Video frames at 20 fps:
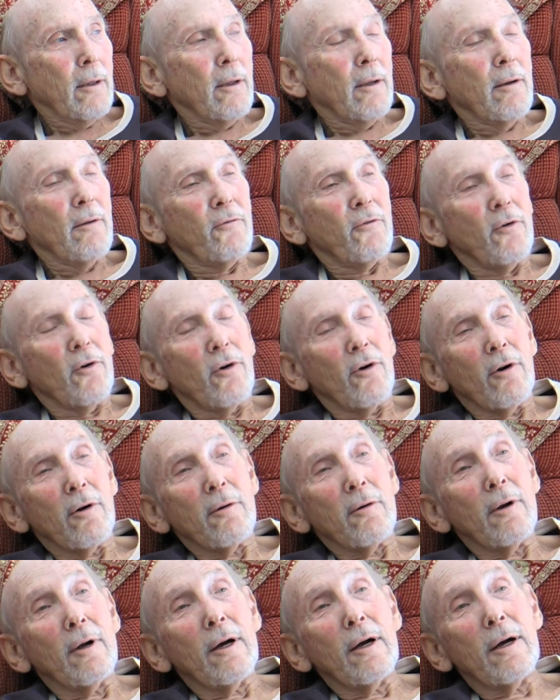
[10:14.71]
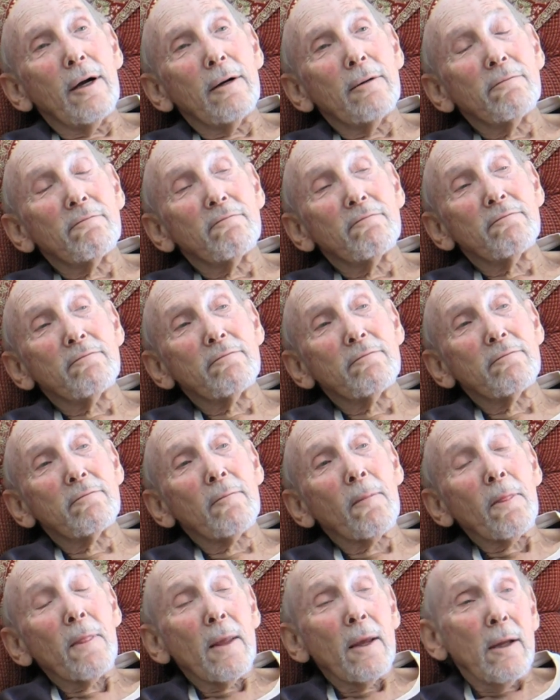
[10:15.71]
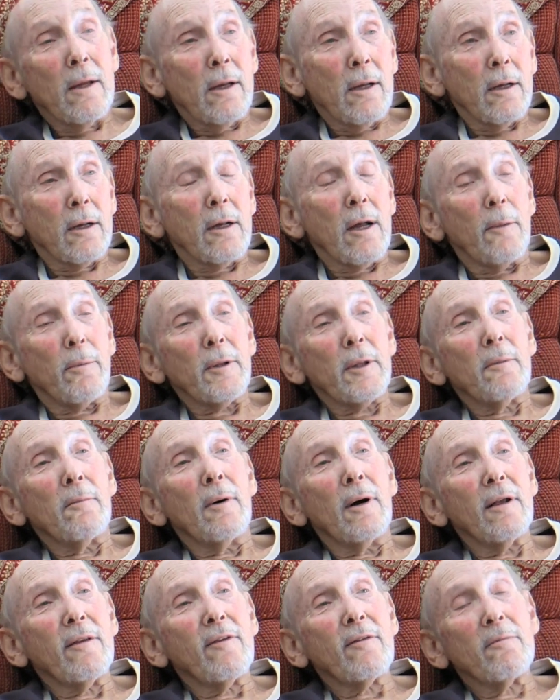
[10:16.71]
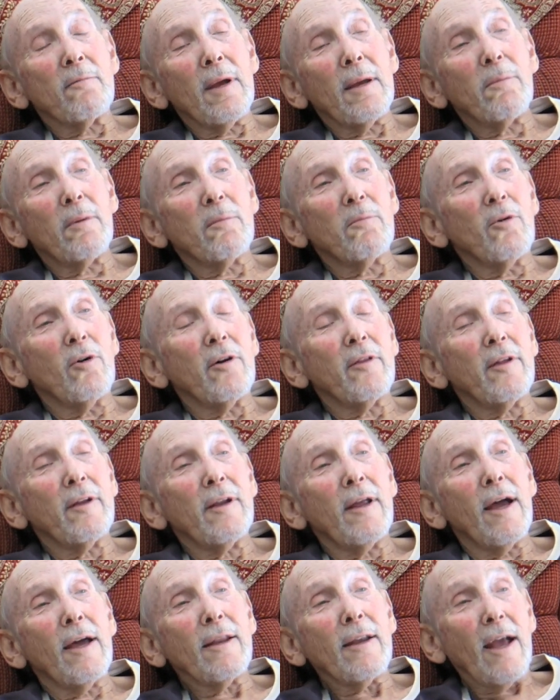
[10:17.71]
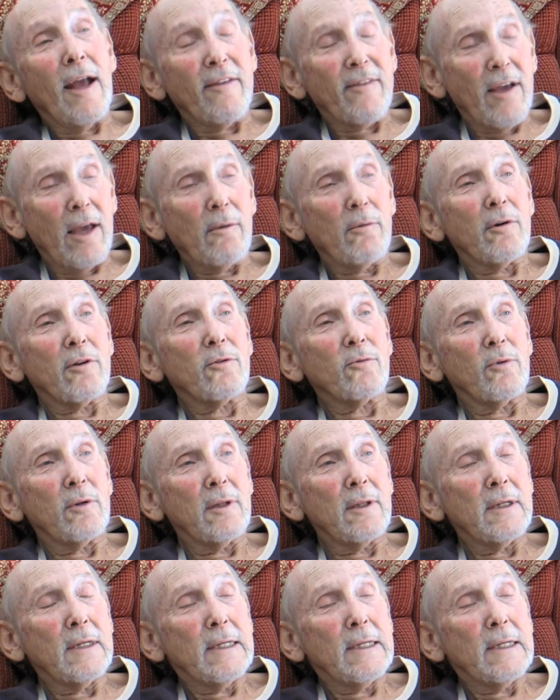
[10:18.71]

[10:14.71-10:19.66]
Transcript: for a couple of months, maybe more than that, as I was with